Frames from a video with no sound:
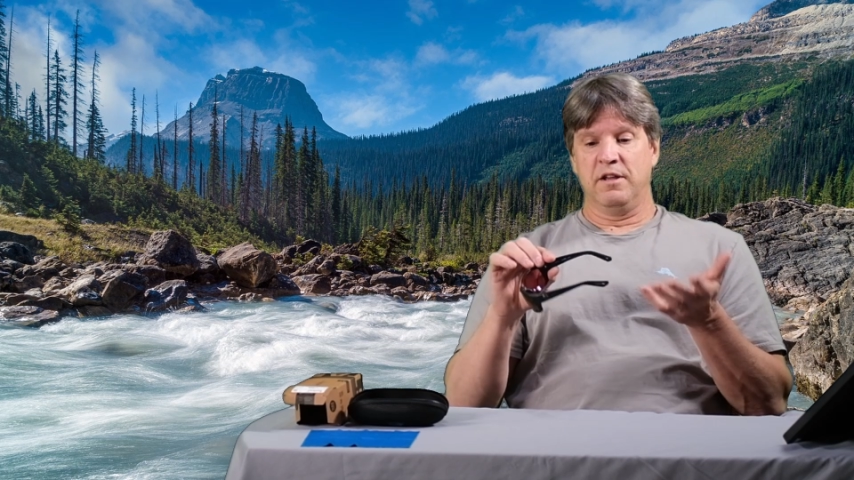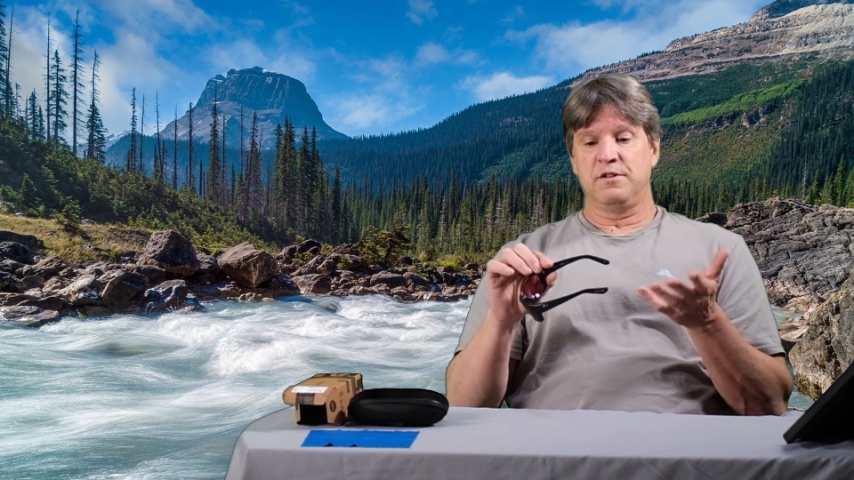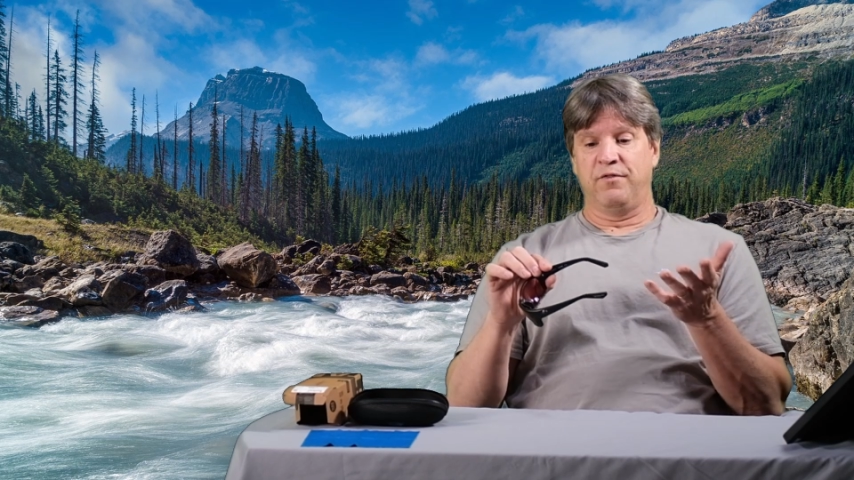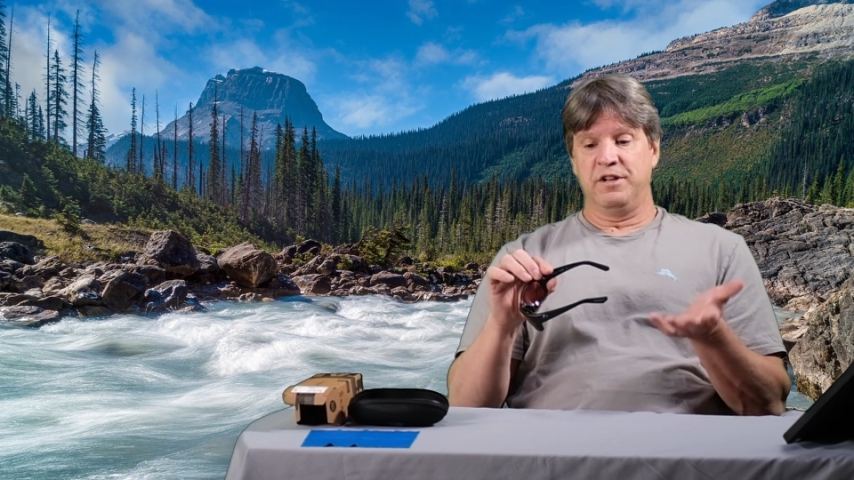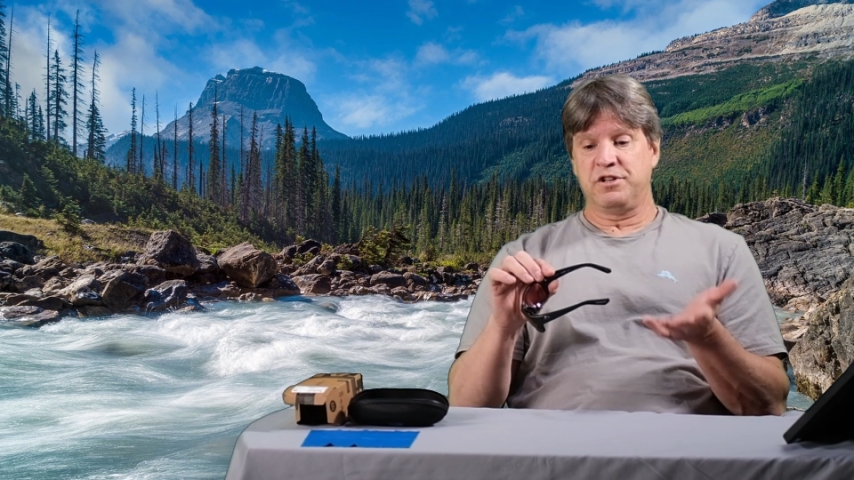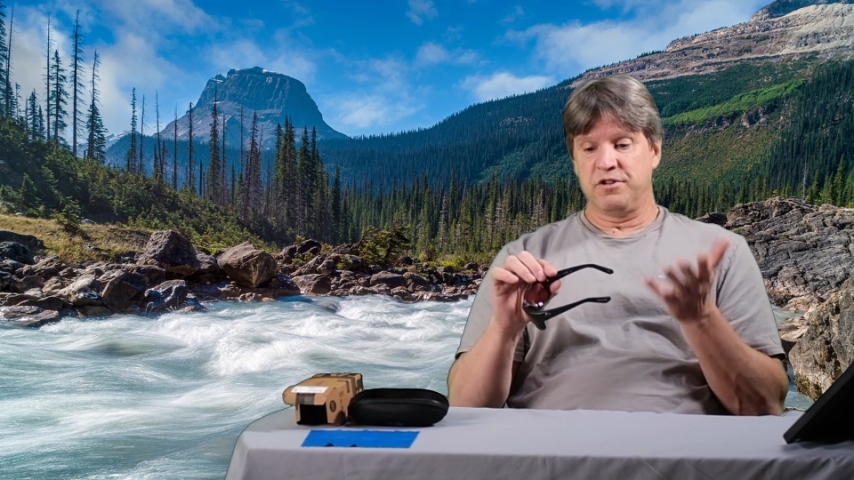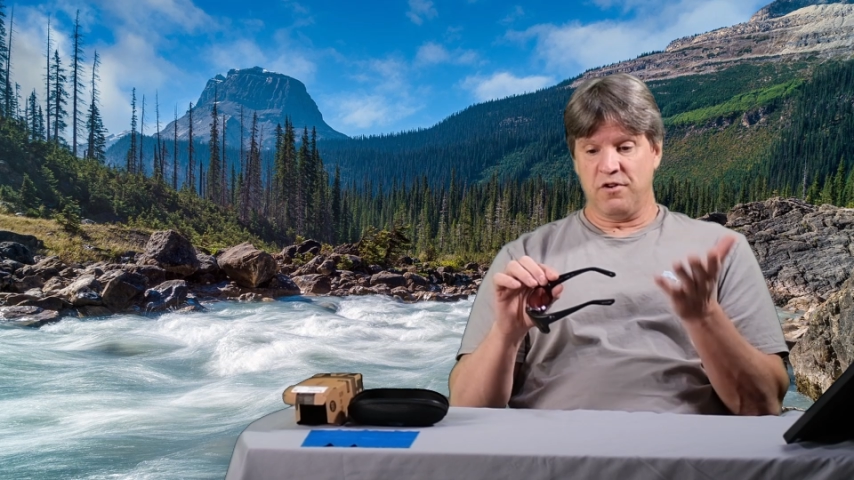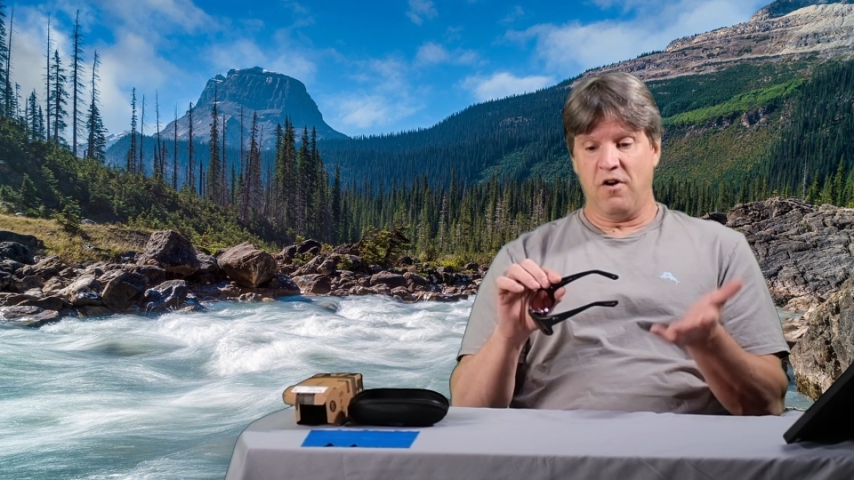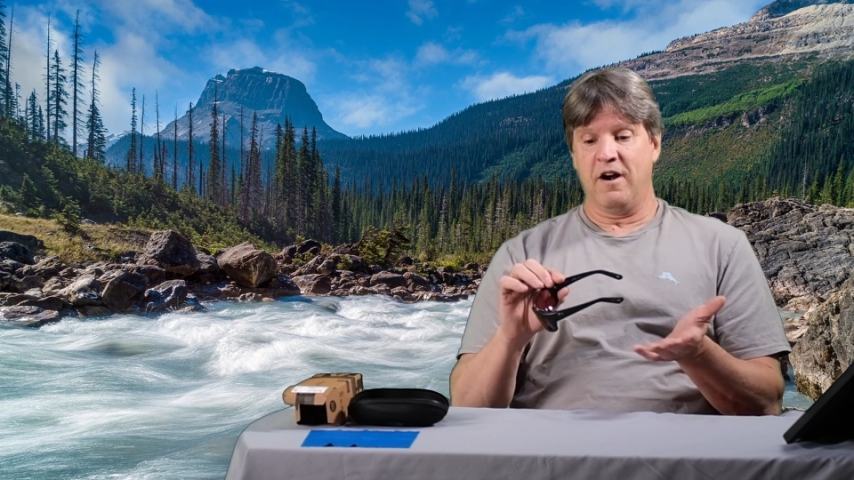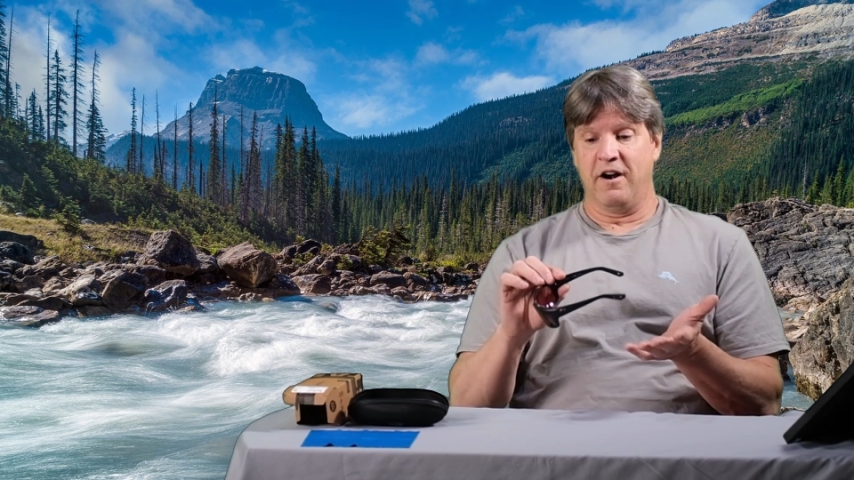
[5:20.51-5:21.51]
these features
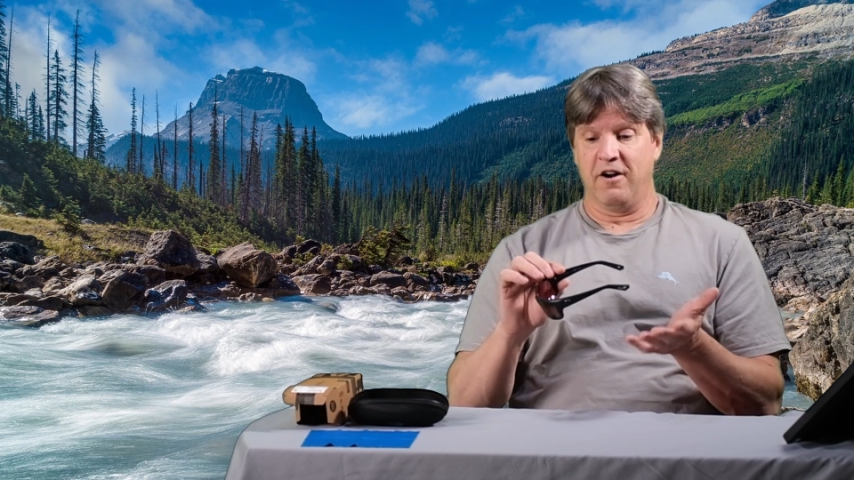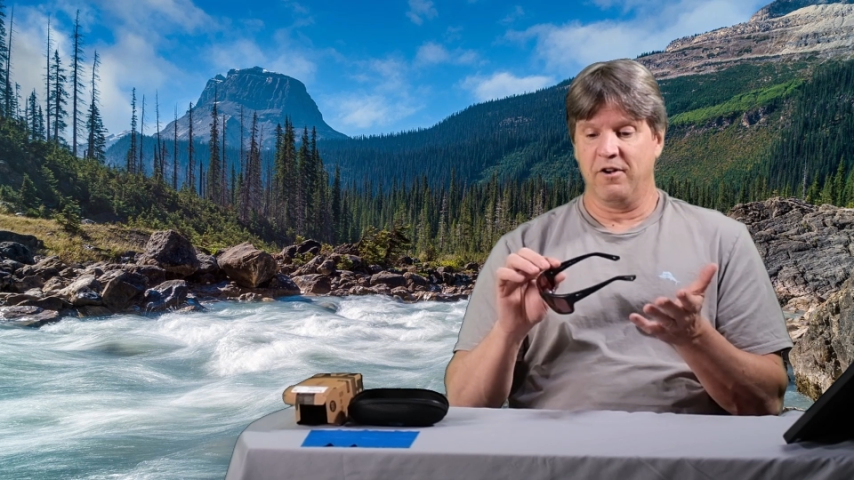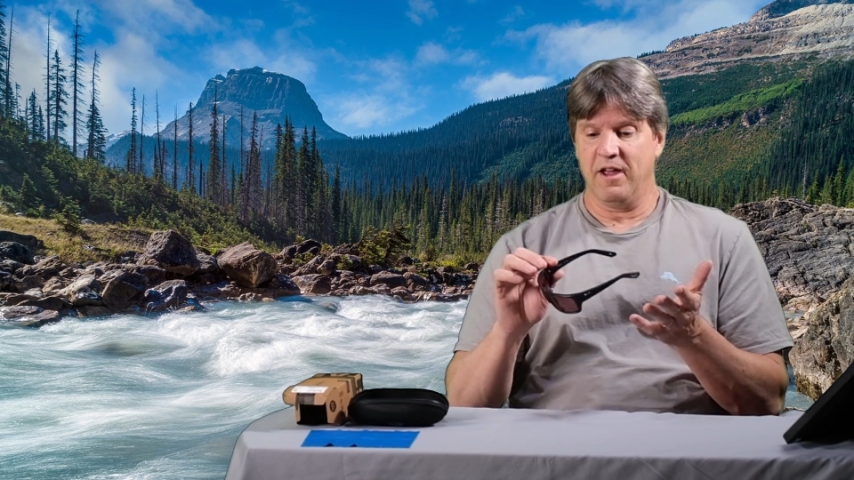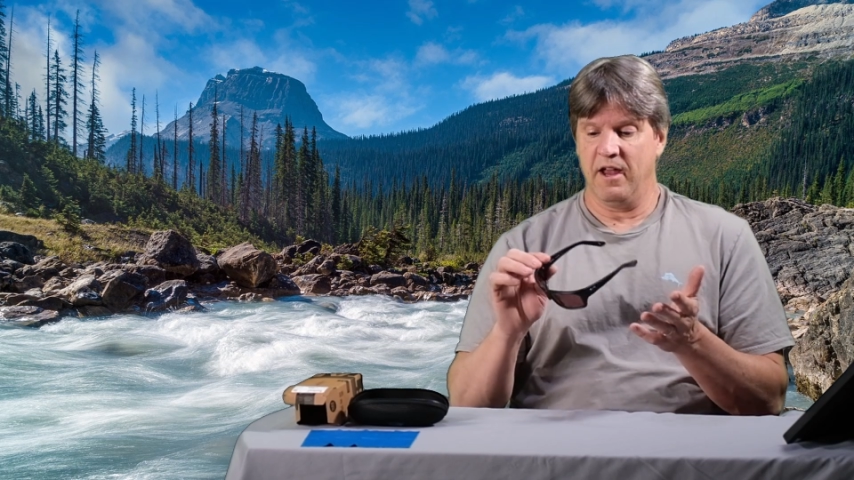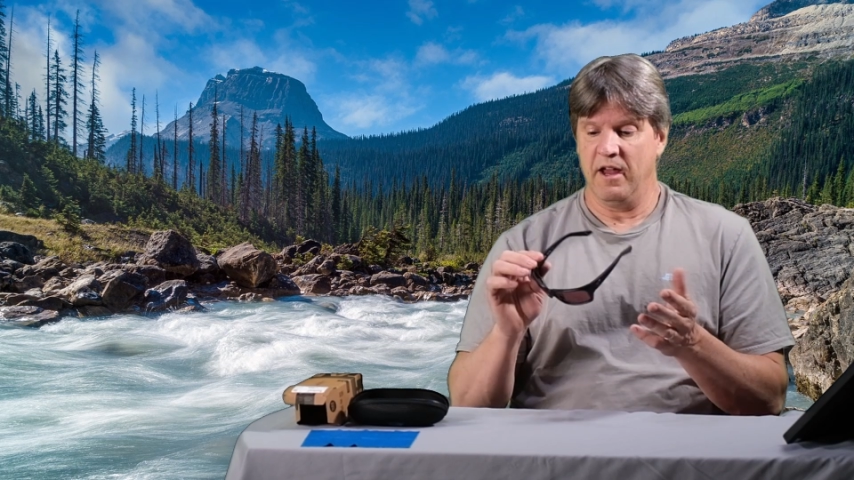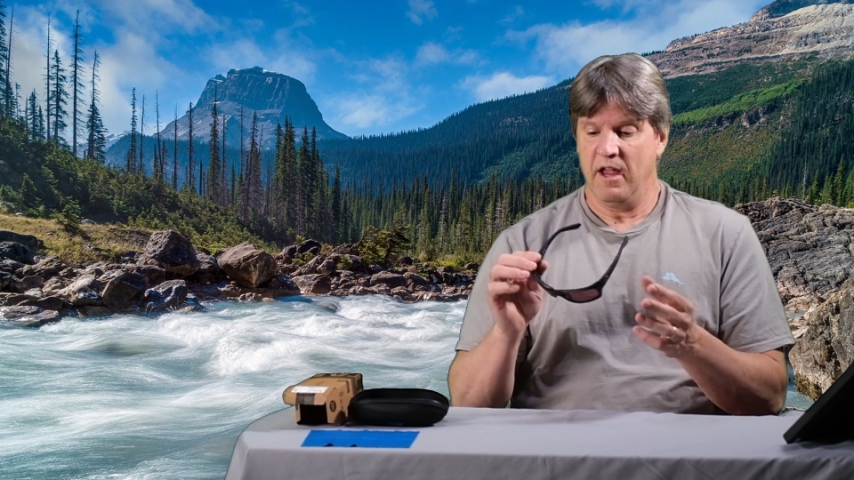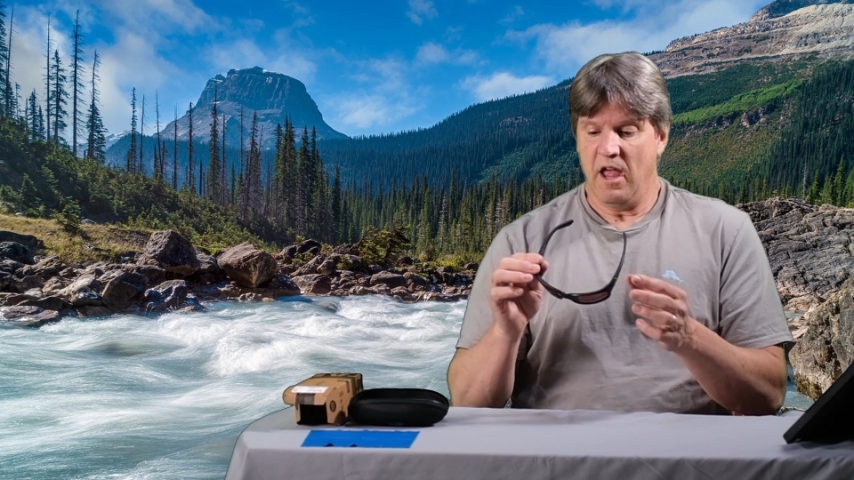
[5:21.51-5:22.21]
are, okay?